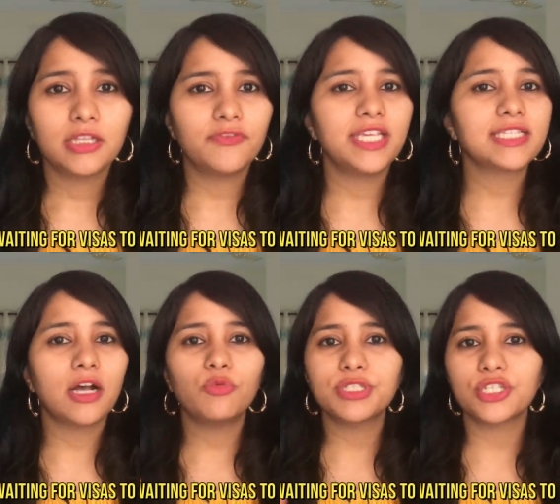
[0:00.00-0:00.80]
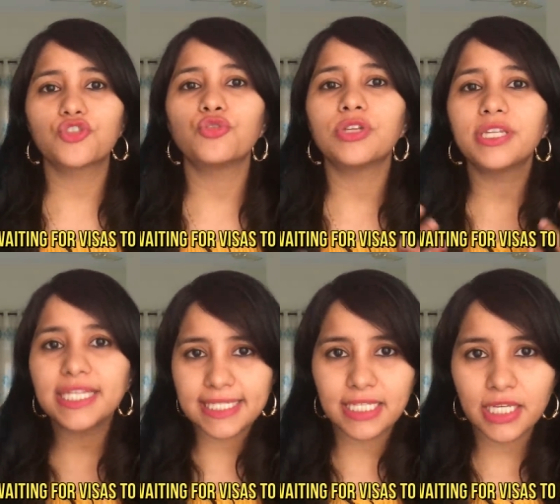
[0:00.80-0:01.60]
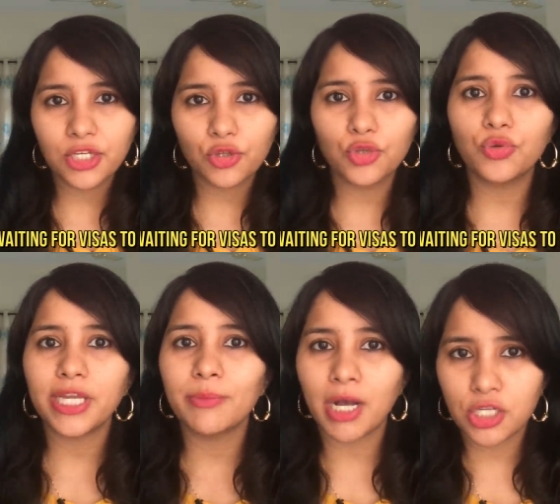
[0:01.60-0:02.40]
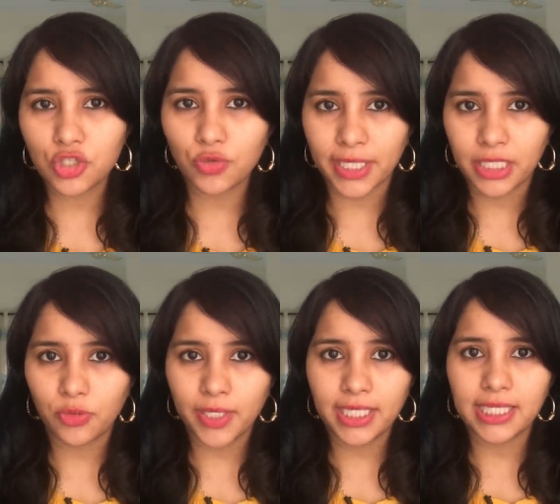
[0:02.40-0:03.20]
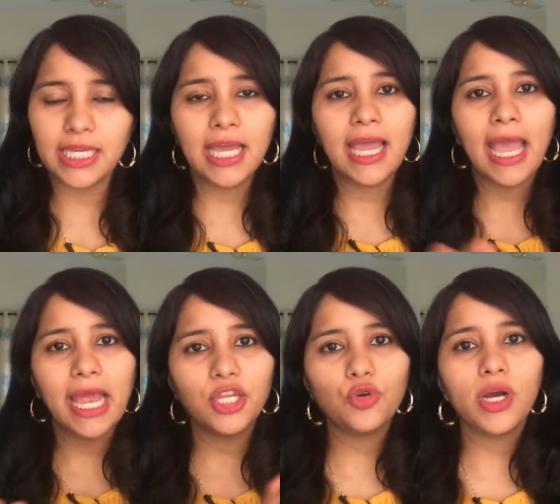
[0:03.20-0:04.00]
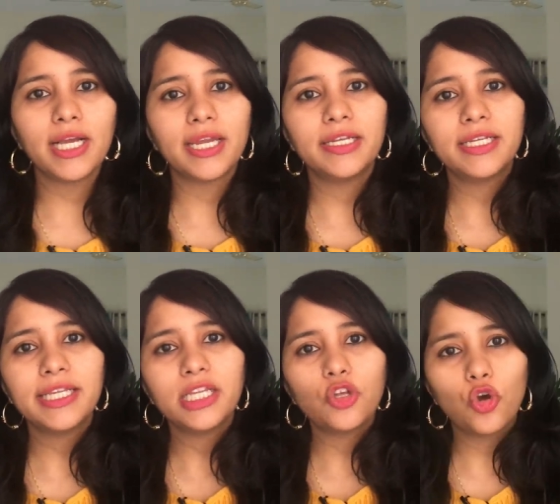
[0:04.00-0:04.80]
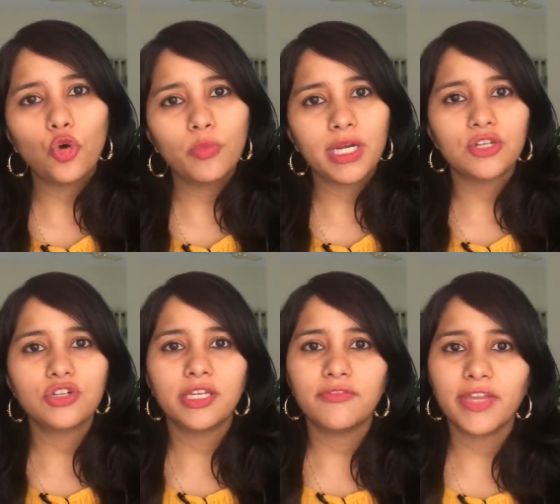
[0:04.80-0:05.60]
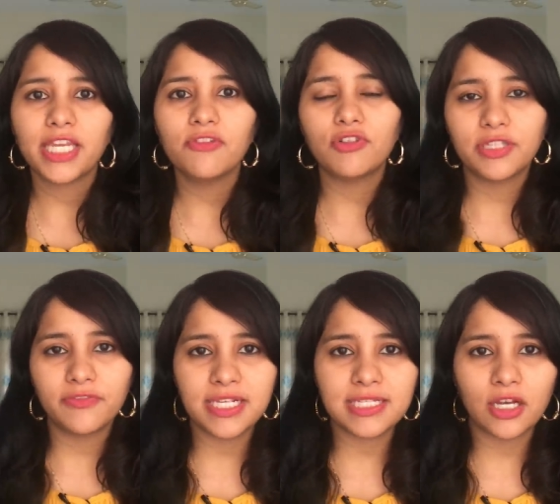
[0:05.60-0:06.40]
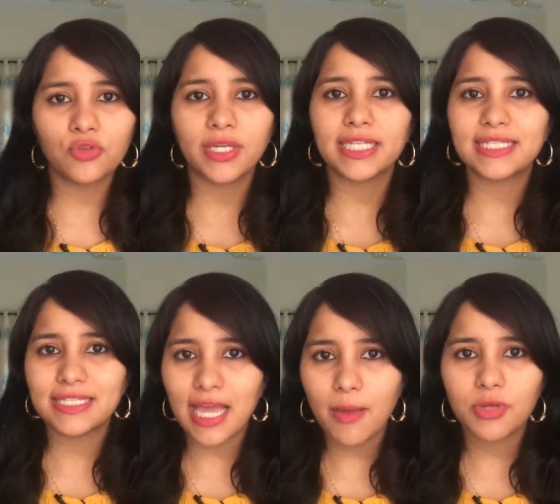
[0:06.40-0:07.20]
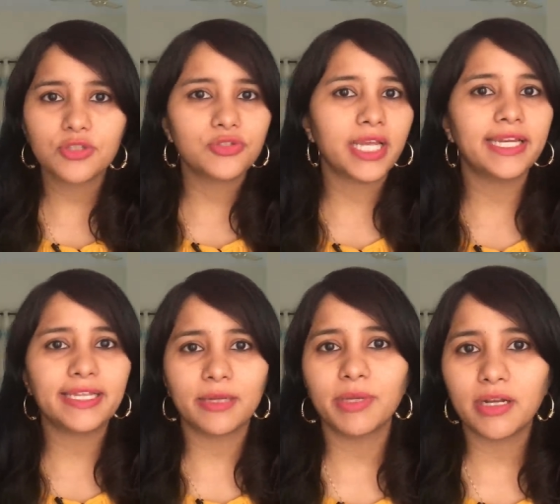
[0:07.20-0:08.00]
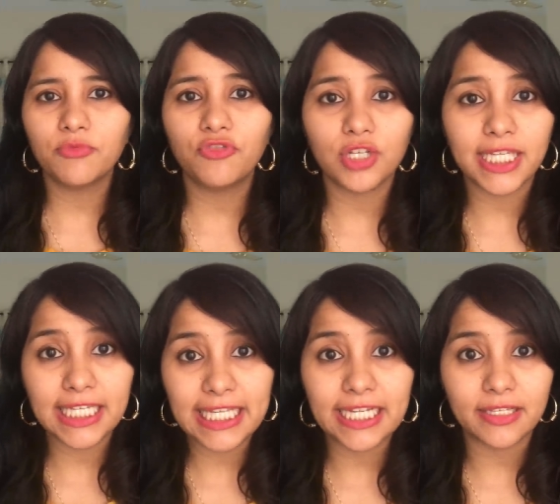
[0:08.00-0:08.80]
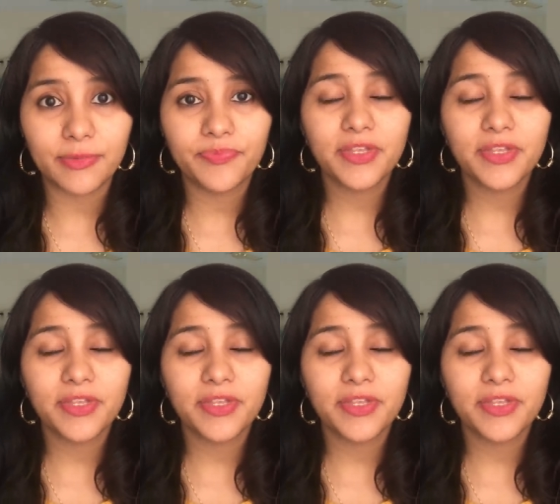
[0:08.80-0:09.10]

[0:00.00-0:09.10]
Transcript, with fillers: The visa was issued recently to you in March 2020 and you are currently in your home country waiting for the visa to get stamped so that it can become fully legal.